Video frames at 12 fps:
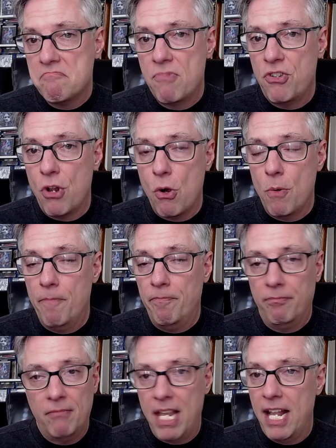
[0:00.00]
So
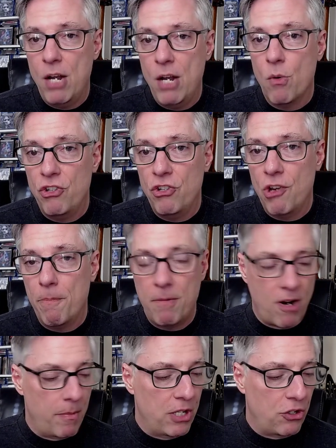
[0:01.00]
anywhere you jump in
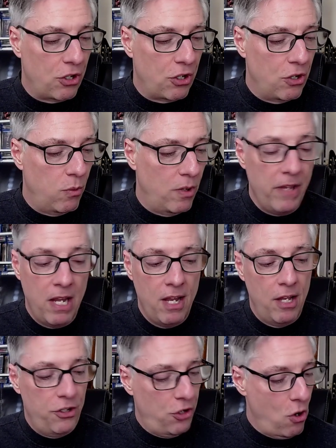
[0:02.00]
probably is a good one.
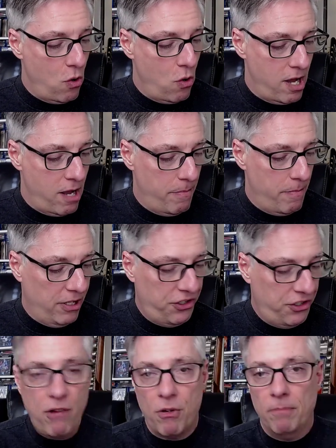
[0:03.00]
So, uh, but
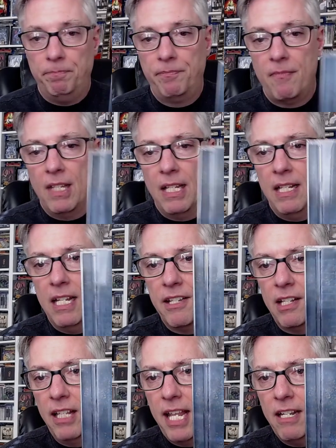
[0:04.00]
Sacred is
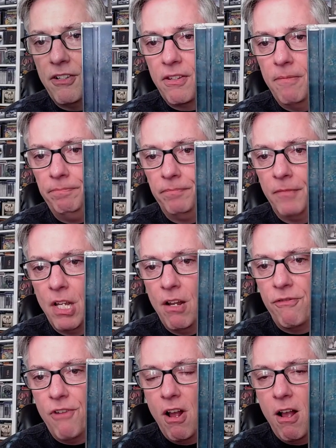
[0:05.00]
the latest
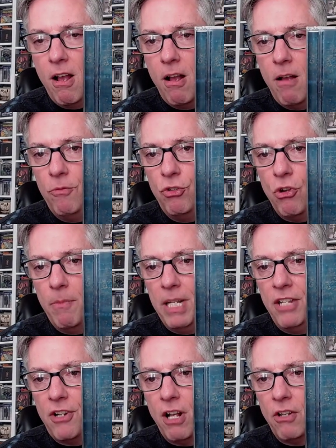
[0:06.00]
from
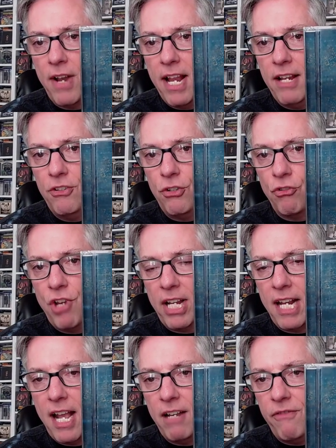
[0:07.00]
Germany's Colour Haze. So check
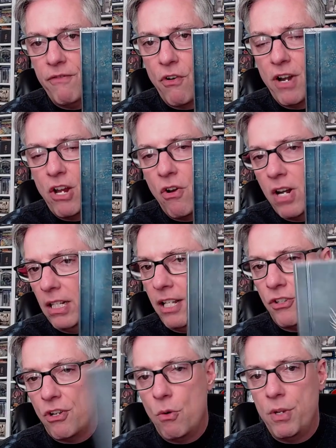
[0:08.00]
it out. If you've already heard it, let
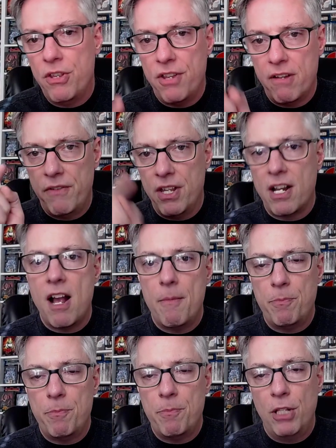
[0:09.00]
us know what you think of it in the
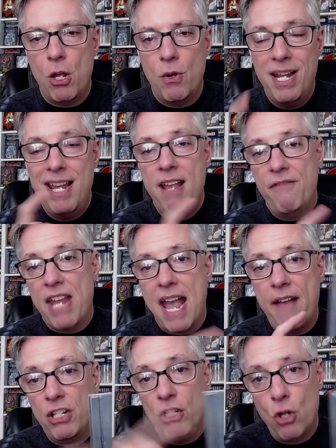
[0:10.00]
comments below. If you
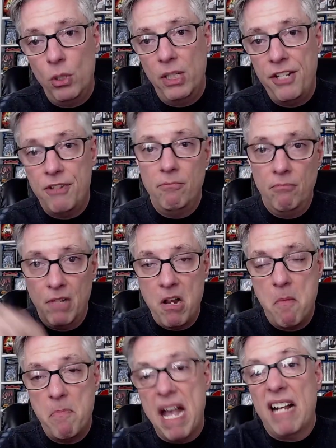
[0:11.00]
haven't, go listen,
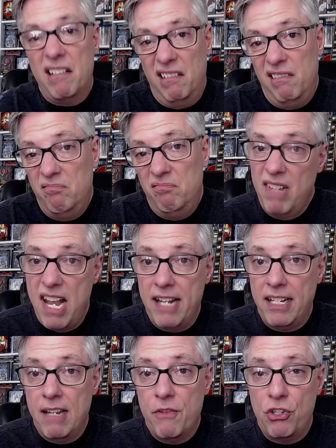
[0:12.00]
come back,
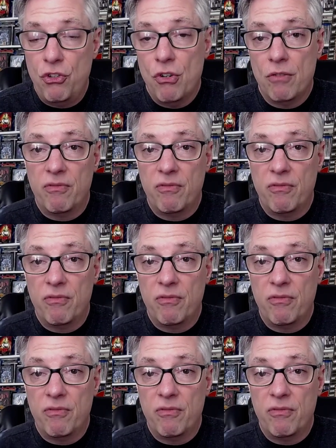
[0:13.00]
and give us your